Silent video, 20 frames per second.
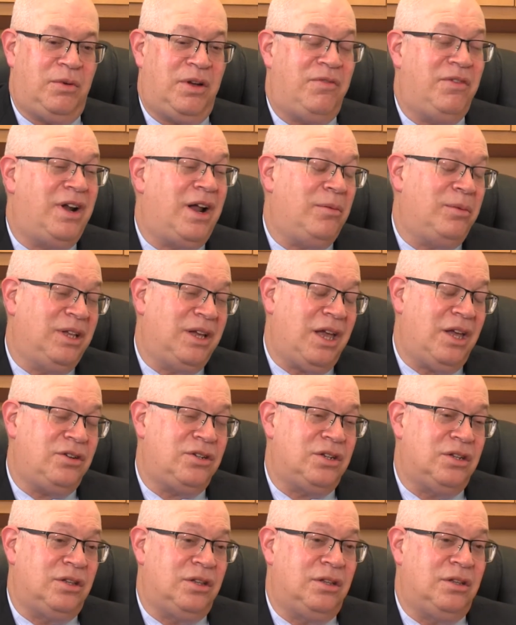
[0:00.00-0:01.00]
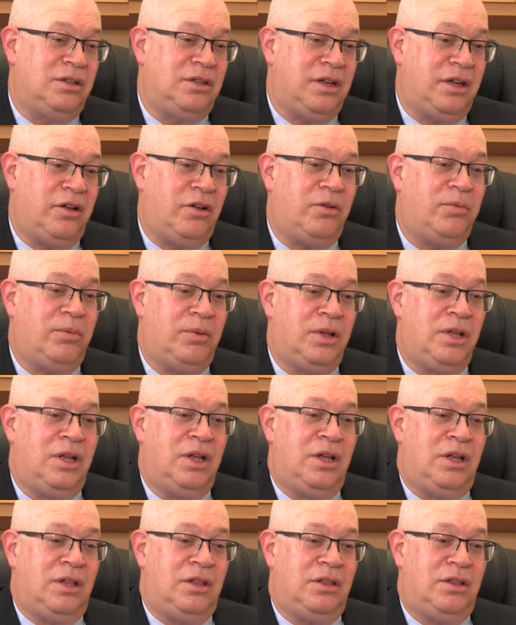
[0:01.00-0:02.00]
We have an obligation to help
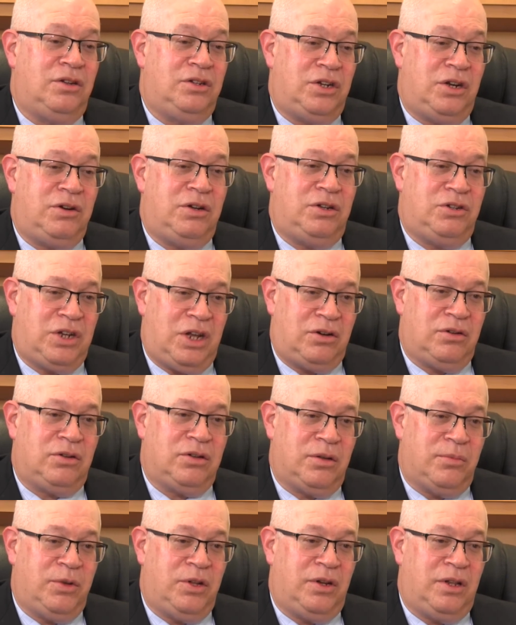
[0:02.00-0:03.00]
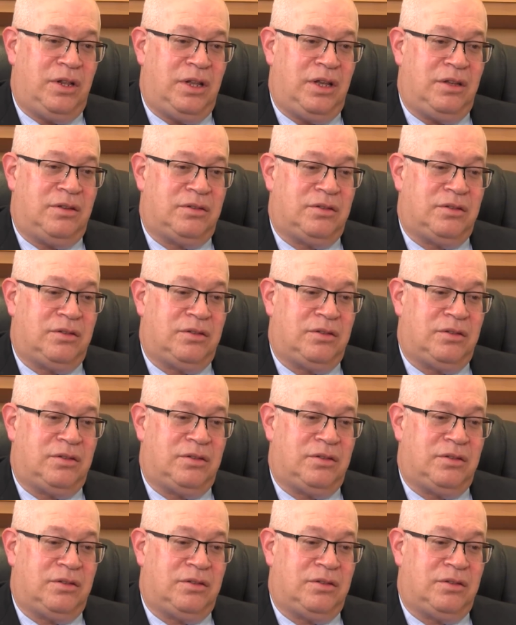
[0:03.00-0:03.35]
the general community.